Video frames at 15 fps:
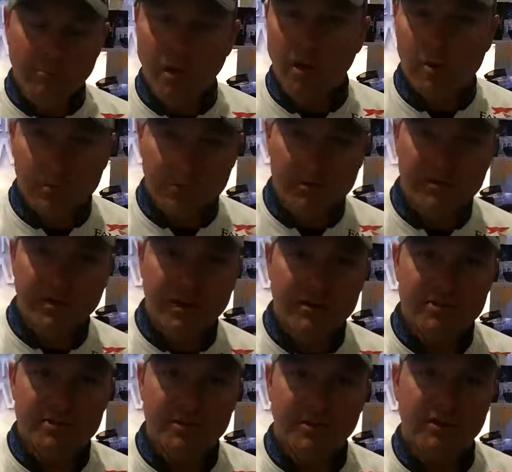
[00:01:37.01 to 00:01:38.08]

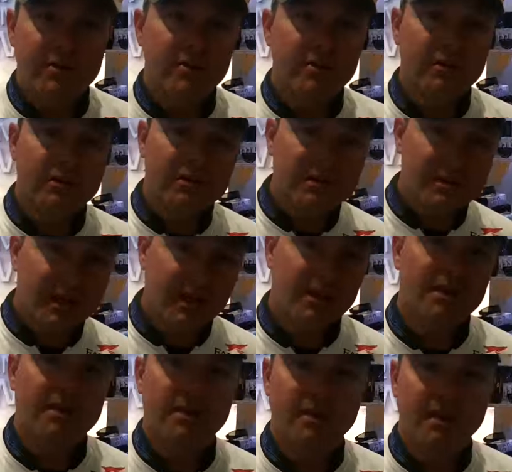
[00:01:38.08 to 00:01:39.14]
polarization that you can
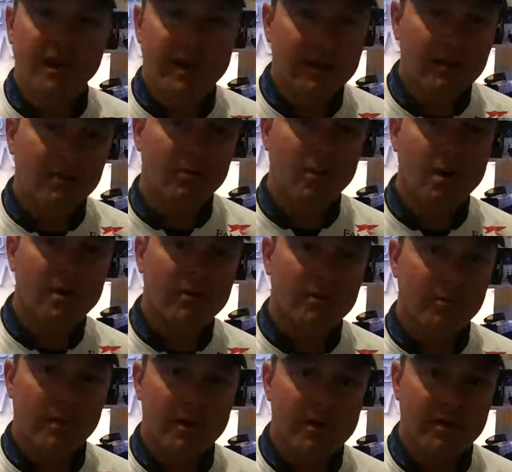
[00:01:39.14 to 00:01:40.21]
see into the water
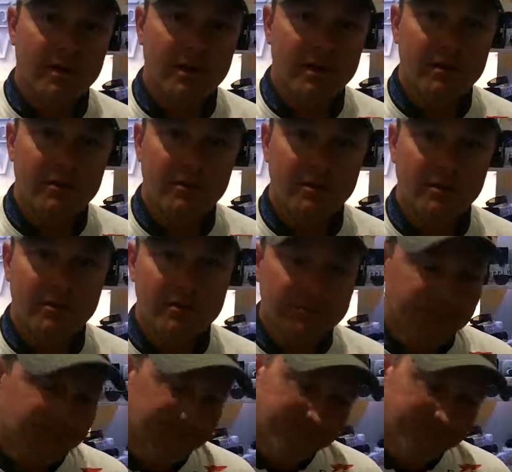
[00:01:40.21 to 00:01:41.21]
the way you need to.